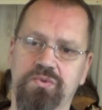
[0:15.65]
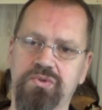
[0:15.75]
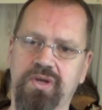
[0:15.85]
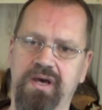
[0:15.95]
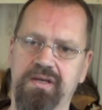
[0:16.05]

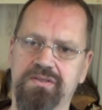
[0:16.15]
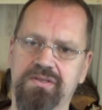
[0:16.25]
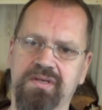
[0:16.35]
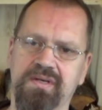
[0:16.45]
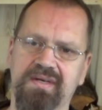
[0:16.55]
tonight
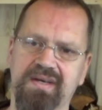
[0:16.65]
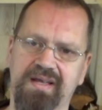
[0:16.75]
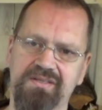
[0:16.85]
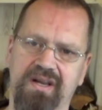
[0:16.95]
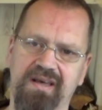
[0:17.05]

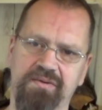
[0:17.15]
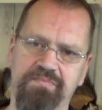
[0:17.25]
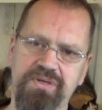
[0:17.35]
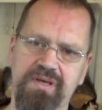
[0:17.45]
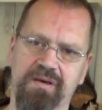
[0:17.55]
at 11
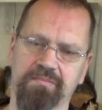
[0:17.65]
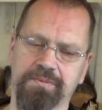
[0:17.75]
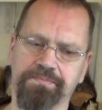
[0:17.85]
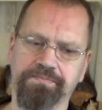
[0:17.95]
pm.